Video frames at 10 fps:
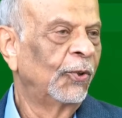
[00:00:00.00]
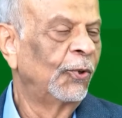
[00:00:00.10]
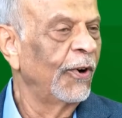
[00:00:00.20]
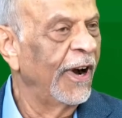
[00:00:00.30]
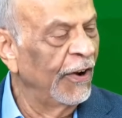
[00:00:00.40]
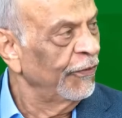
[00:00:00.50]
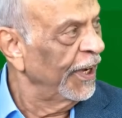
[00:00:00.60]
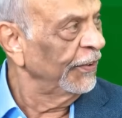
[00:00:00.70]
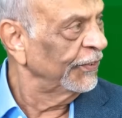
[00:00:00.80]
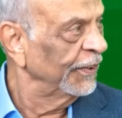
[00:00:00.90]
who were half
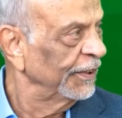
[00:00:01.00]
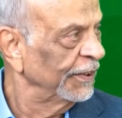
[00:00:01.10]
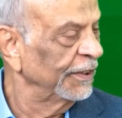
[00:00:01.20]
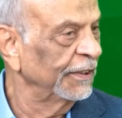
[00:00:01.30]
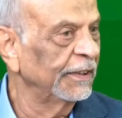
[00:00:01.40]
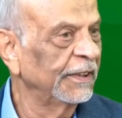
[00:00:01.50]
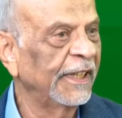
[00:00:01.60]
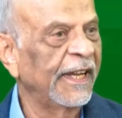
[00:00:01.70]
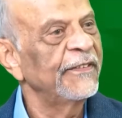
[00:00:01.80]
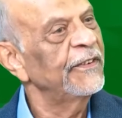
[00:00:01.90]
caste,
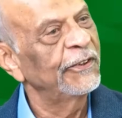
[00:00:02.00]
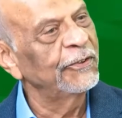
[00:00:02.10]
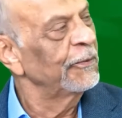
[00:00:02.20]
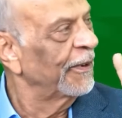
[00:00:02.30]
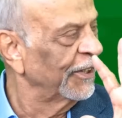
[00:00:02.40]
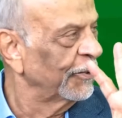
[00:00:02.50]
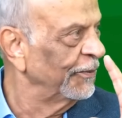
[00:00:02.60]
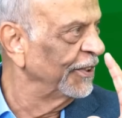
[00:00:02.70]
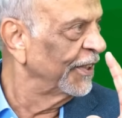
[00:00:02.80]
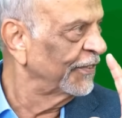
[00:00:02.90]
and they were doing Magando
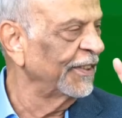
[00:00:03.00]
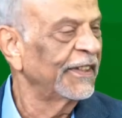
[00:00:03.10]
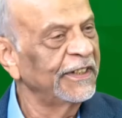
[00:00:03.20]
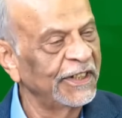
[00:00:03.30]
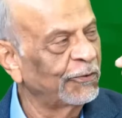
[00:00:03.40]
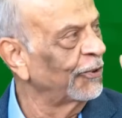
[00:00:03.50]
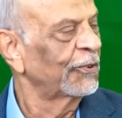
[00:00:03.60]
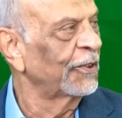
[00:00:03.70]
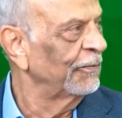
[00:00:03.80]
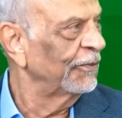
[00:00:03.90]
business, and they didn't want to
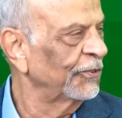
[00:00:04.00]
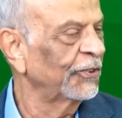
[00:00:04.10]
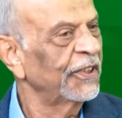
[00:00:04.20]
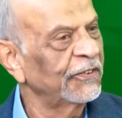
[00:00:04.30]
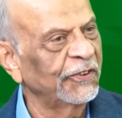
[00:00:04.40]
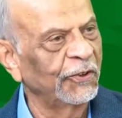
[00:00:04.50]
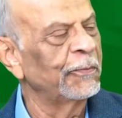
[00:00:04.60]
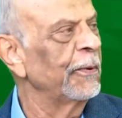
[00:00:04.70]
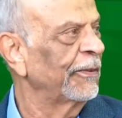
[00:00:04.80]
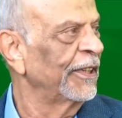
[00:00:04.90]
come. So those are the only
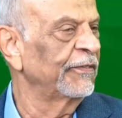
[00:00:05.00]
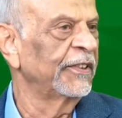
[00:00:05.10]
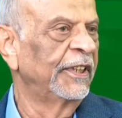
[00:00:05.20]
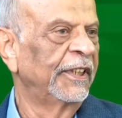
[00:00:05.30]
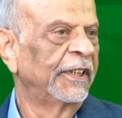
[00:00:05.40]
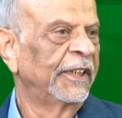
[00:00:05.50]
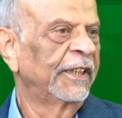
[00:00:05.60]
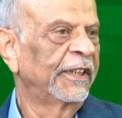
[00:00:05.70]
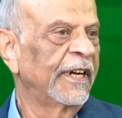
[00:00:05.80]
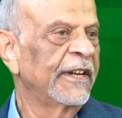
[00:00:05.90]
people left.
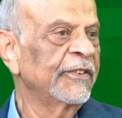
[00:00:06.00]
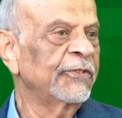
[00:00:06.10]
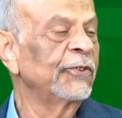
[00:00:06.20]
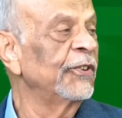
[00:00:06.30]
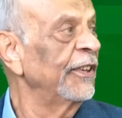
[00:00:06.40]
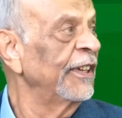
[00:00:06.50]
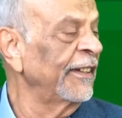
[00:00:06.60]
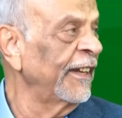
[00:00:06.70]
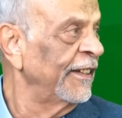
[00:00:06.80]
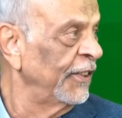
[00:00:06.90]
I rescued the
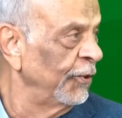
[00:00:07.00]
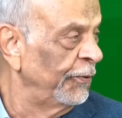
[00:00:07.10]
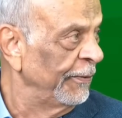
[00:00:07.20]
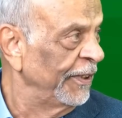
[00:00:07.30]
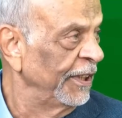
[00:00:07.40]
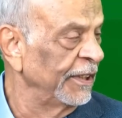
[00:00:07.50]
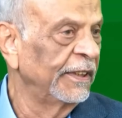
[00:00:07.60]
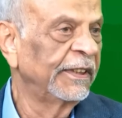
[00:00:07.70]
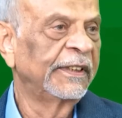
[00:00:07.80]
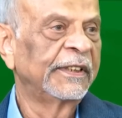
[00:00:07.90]
entire Hindu family,
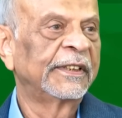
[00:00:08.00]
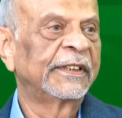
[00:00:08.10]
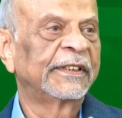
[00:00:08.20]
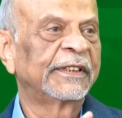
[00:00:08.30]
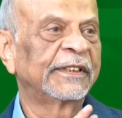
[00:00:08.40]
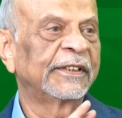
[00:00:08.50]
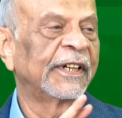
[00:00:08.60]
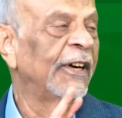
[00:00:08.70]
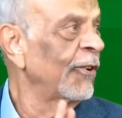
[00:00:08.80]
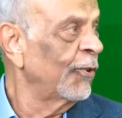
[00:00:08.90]

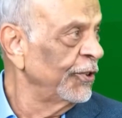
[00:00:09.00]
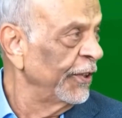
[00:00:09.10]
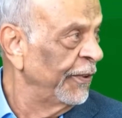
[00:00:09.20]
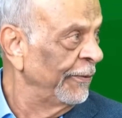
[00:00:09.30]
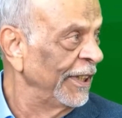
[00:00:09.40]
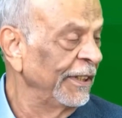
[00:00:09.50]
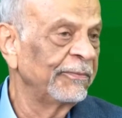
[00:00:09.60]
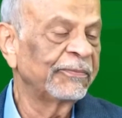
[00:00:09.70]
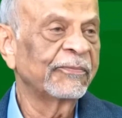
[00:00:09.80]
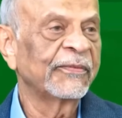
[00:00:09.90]
our Khoja family.
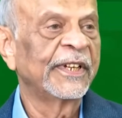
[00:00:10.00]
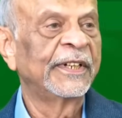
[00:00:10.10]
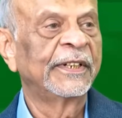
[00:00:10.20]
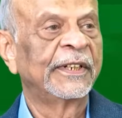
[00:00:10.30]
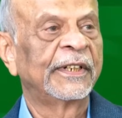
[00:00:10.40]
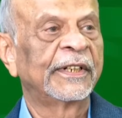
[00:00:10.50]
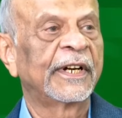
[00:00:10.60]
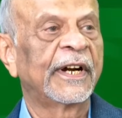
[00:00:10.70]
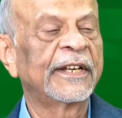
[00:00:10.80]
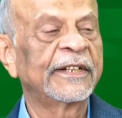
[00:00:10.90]

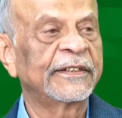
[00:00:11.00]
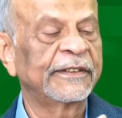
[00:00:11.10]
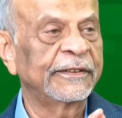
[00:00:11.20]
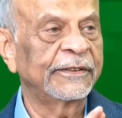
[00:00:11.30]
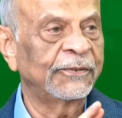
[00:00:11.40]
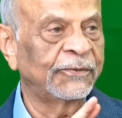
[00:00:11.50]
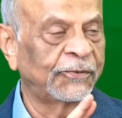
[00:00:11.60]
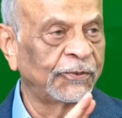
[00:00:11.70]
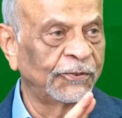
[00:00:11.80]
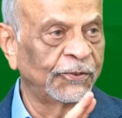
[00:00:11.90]
I had
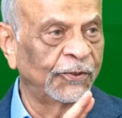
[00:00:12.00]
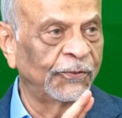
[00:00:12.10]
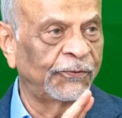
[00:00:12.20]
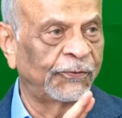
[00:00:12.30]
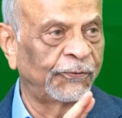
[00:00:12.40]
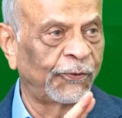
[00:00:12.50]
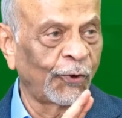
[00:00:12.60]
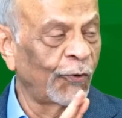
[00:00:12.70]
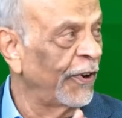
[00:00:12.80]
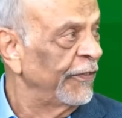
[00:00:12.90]
4
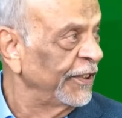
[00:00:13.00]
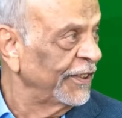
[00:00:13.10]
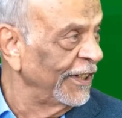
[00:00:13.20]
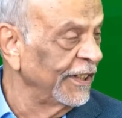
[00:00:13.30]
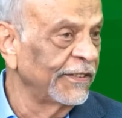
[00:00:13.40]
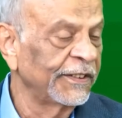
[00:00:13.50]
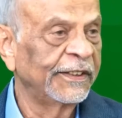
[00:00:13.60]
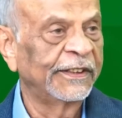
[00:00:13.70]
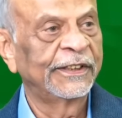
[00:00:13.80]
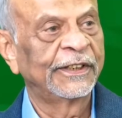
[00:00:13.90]
or 5 Italians,
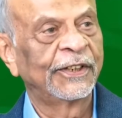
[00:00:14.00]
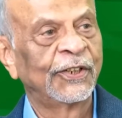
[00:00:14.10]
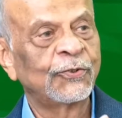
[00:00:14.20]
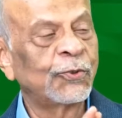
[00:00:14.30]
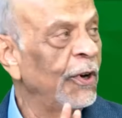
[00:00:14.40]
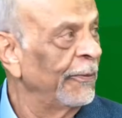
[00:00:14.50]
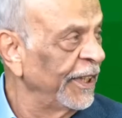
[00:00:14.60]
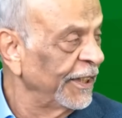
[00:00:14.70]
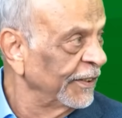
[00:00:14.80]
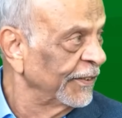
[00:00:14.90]
2
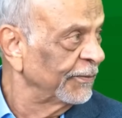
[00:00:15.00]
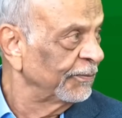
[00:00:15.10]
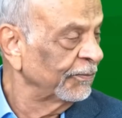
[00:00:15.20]
Americans.